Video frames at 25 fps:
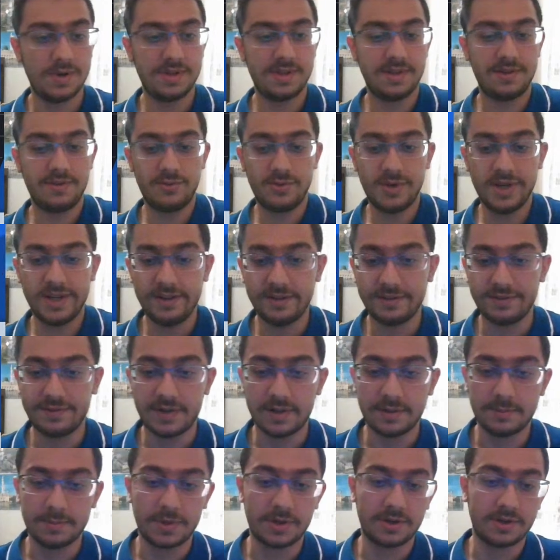the real
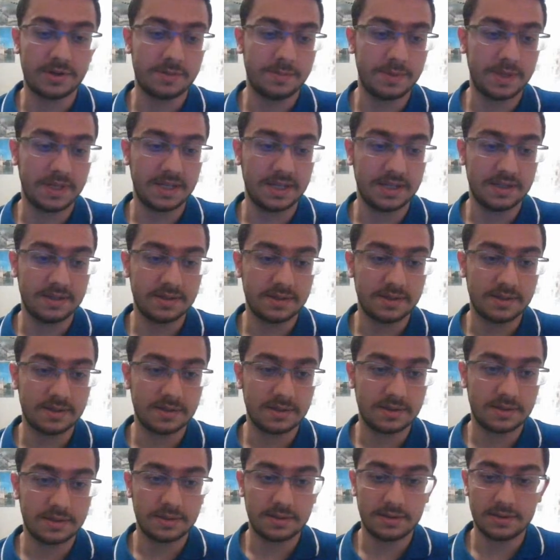fun part
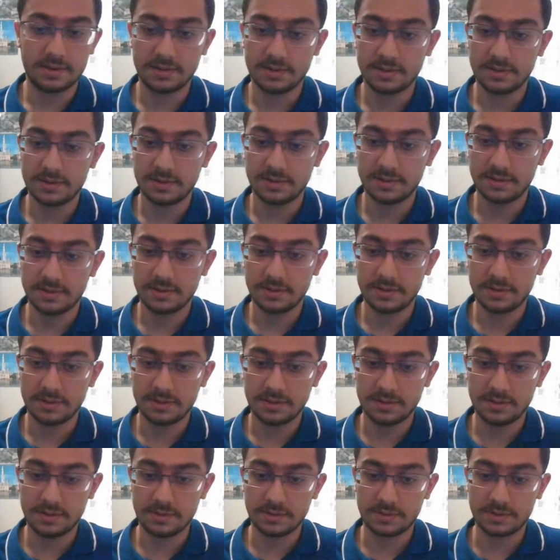begins.
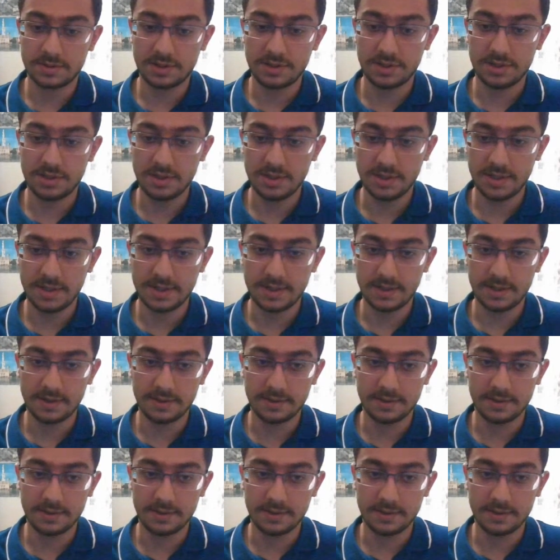Okay.